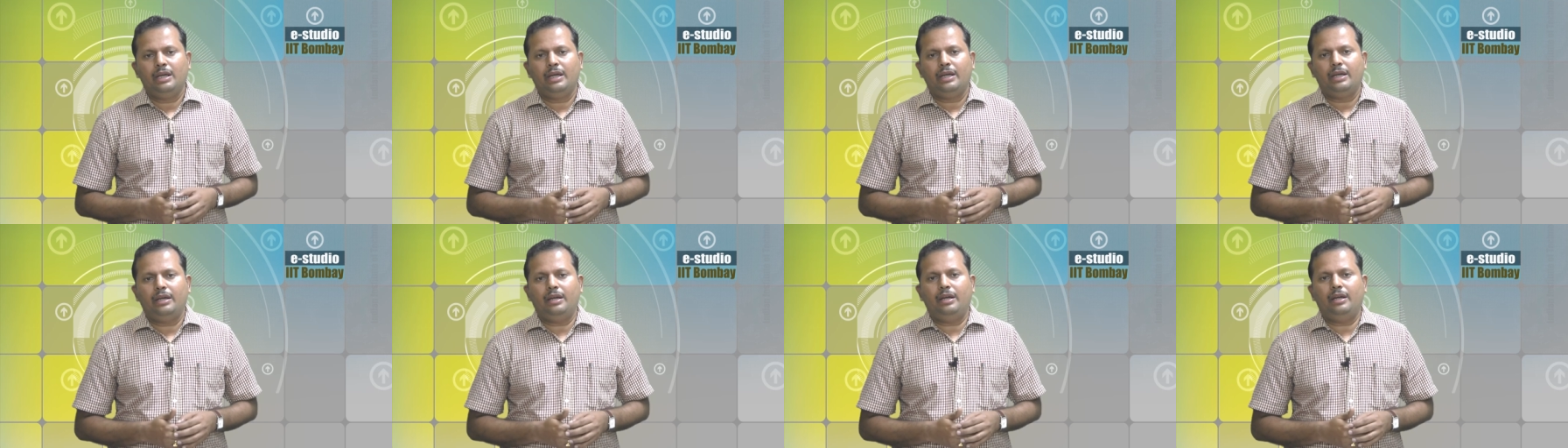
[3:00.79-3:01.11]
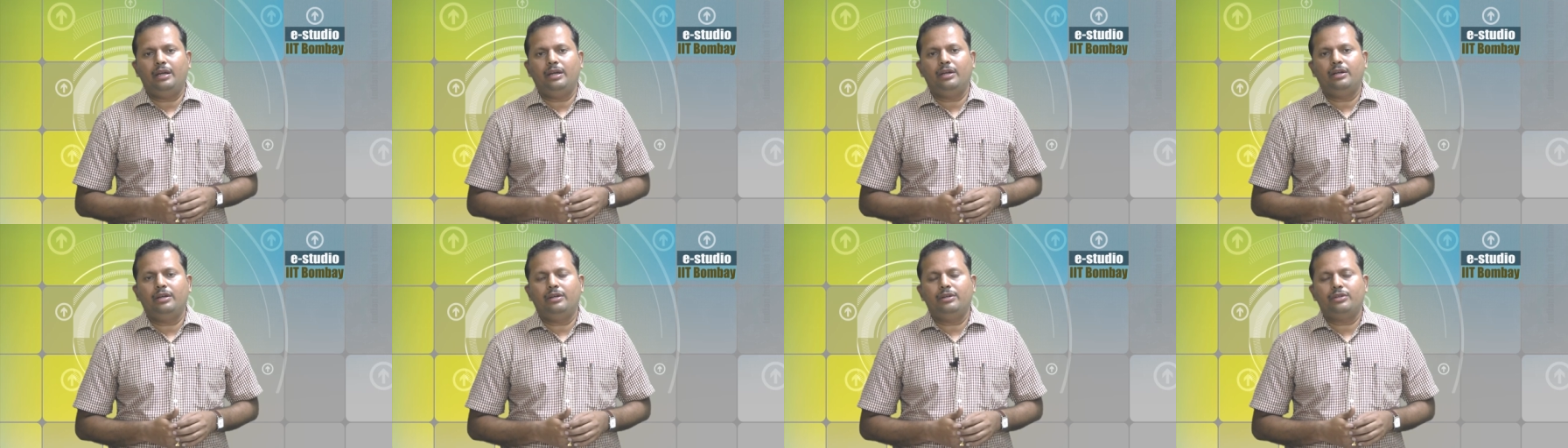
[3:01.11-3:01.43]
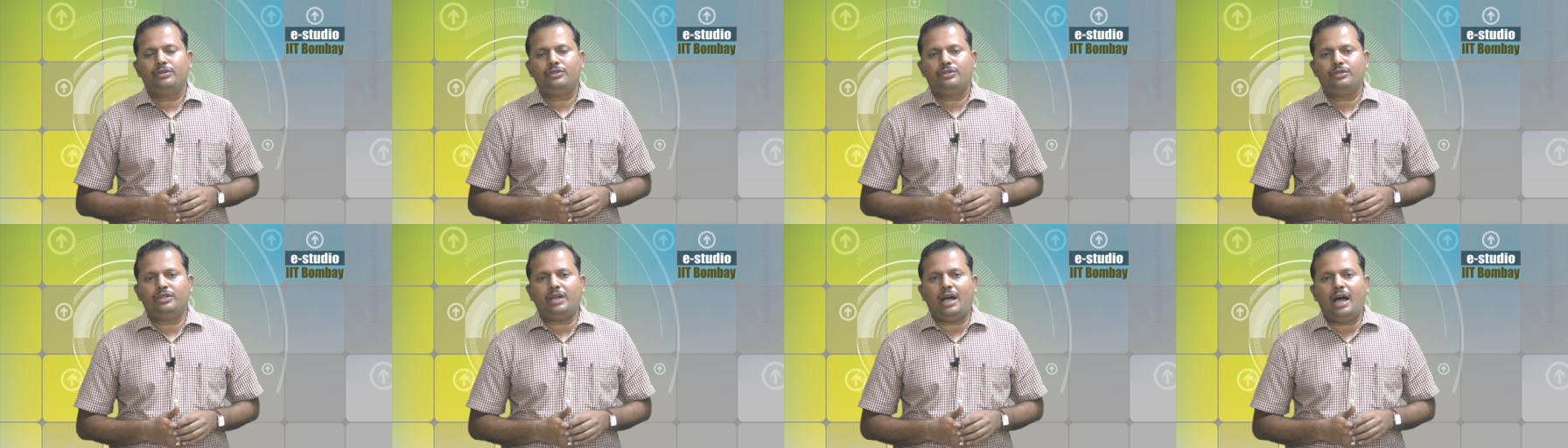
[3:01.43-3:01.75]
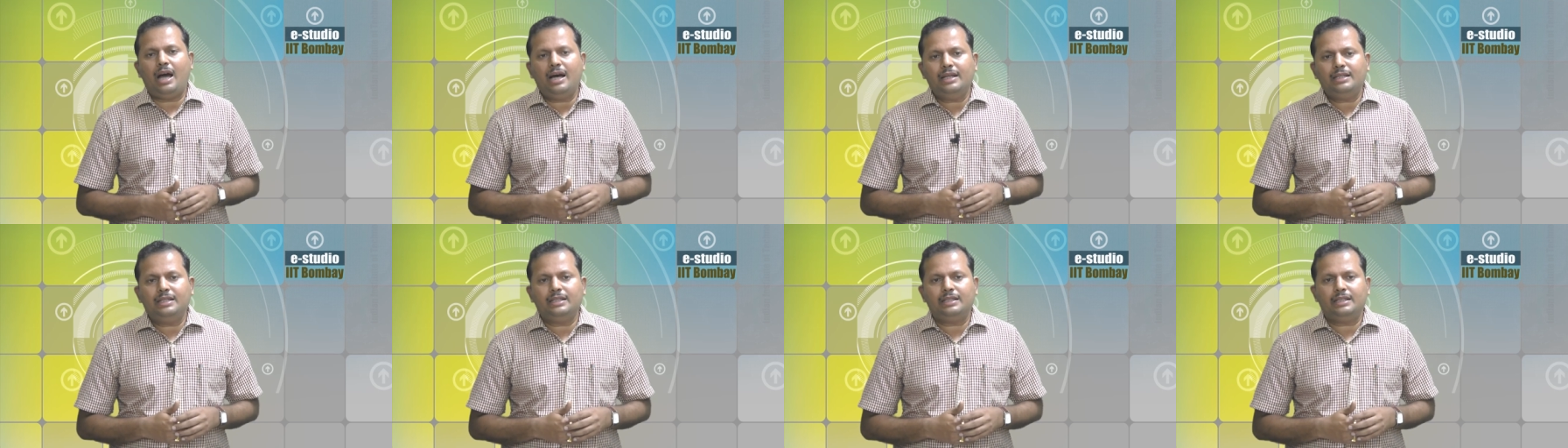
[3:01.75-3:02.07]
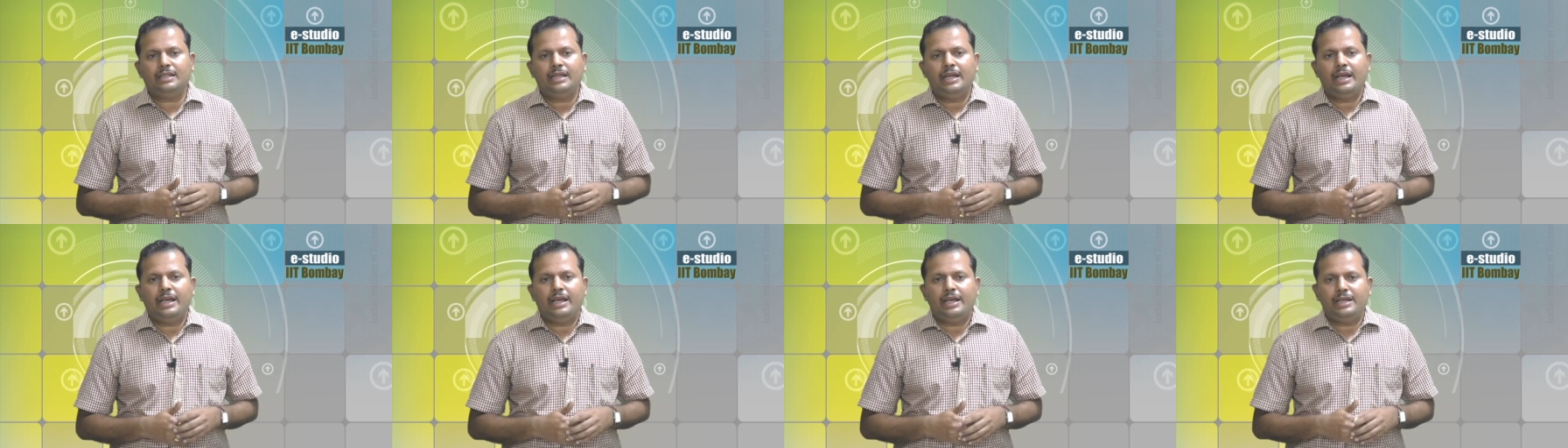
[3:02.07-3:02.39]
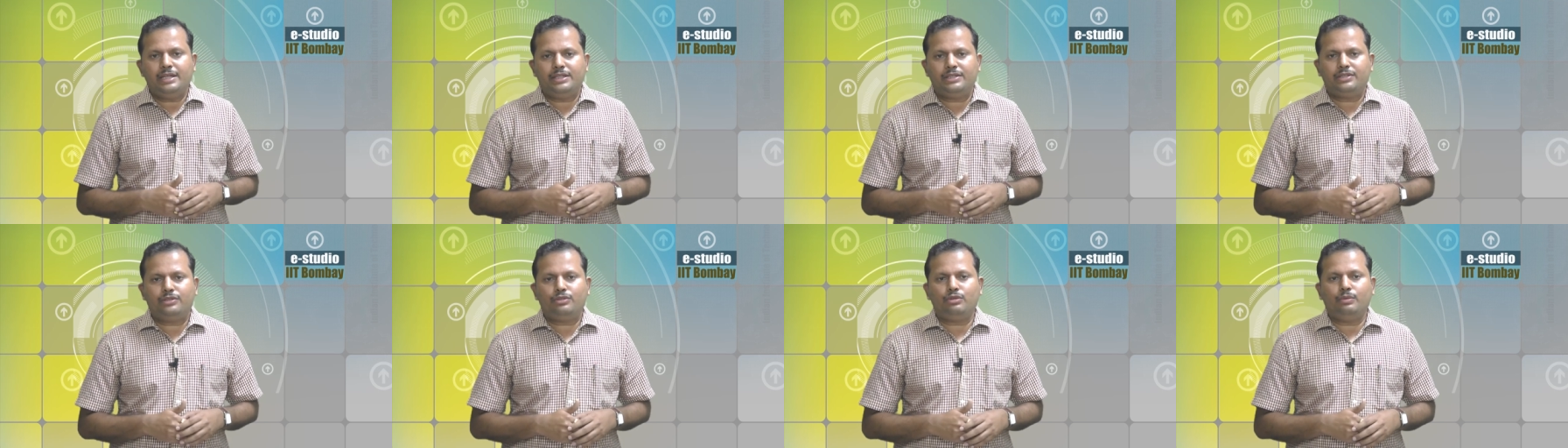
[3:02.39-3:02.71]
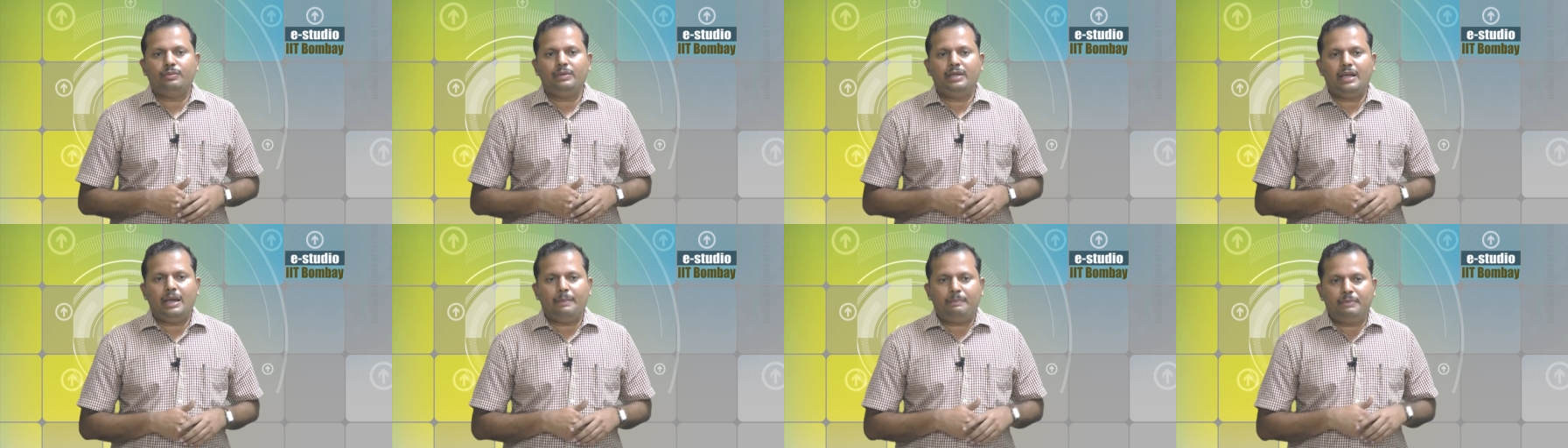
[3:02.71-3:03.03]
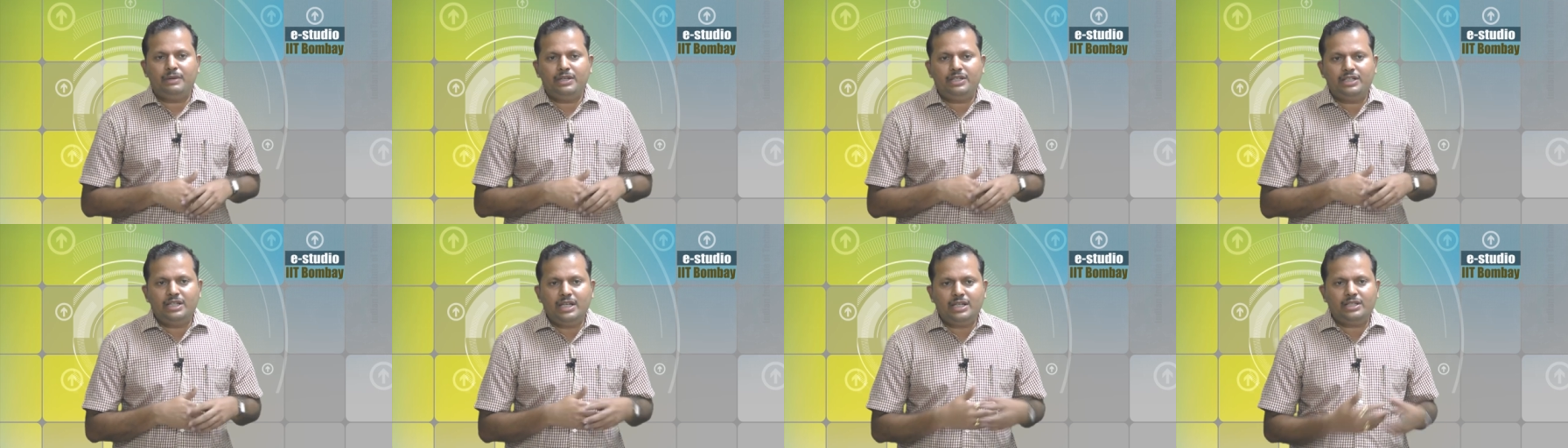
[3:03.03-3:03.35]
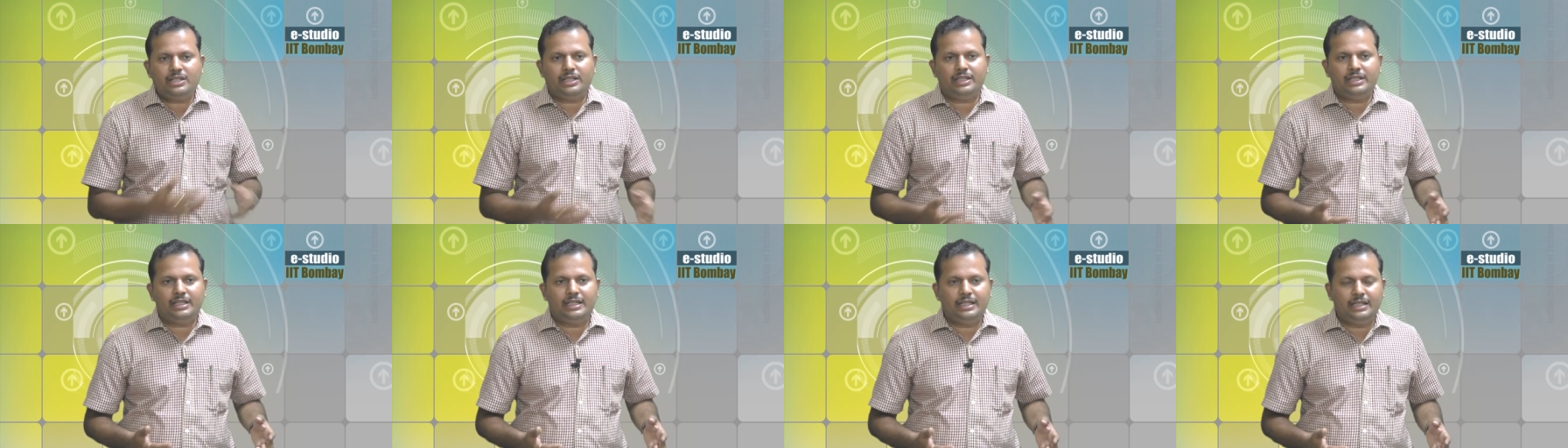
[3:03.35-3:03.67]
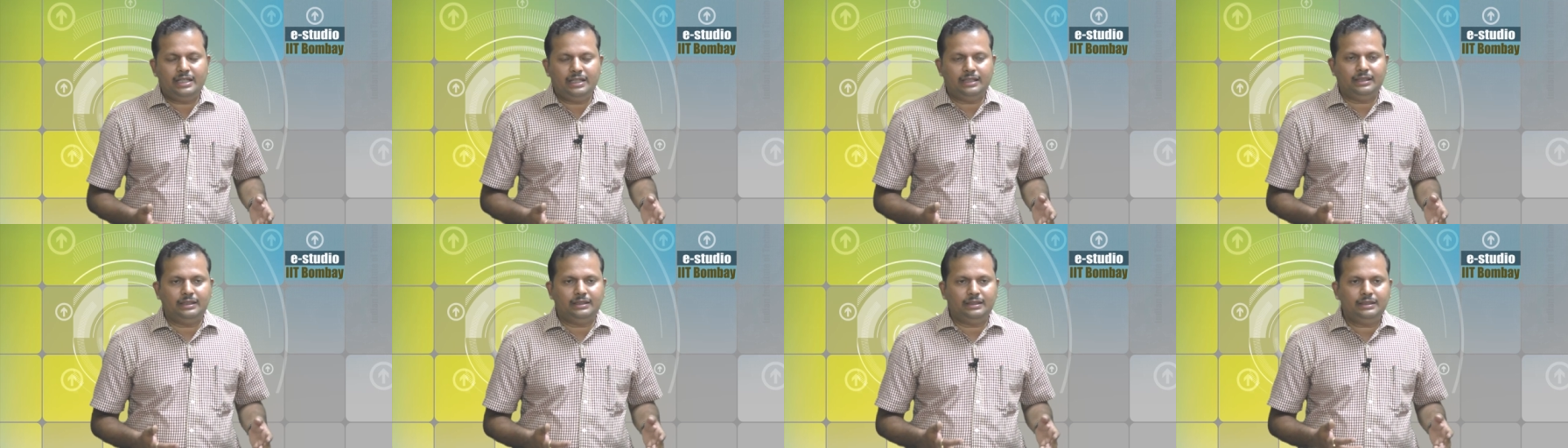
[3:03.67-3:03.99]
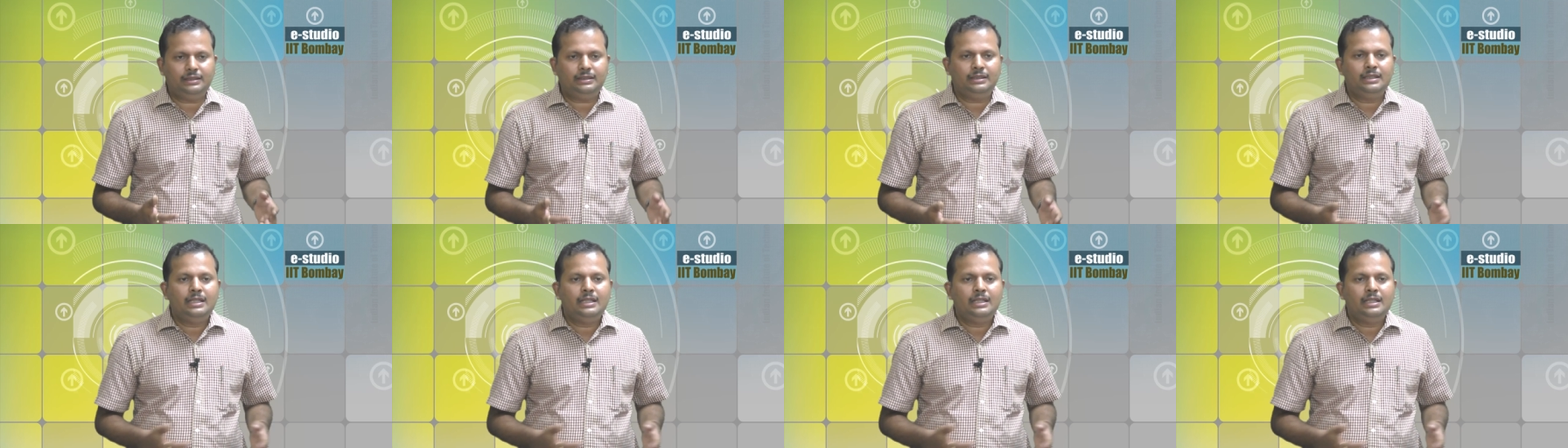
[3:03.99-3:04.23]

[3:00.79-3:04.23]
uh, to the other is to be appreciated here